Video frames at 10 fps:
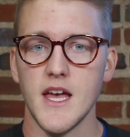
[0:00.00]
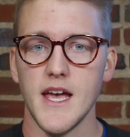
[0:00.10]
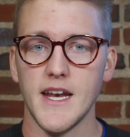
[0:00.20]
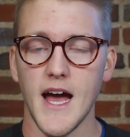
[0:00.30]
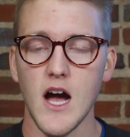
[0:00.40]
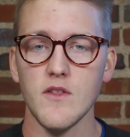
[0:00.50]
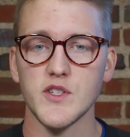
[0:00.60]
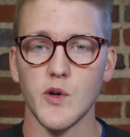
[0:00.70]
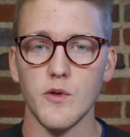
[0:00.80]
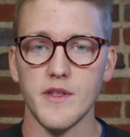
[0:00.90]
and how this
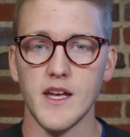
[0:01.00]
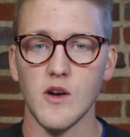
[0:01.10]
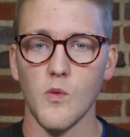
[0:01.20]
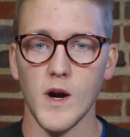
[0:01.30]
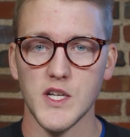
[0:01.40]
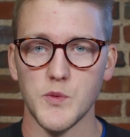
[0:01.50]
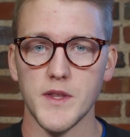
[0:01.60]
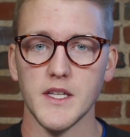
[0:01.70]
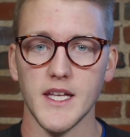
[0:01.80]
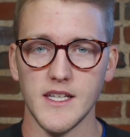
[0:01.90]
whole thing works with
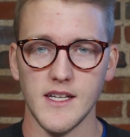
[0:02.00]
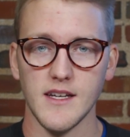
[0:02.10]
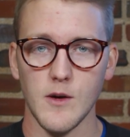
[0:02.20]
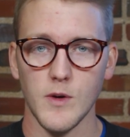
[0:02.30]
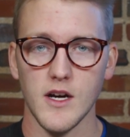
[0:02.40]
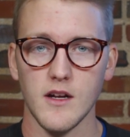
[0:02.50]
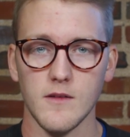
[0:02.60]
the Lightning Network.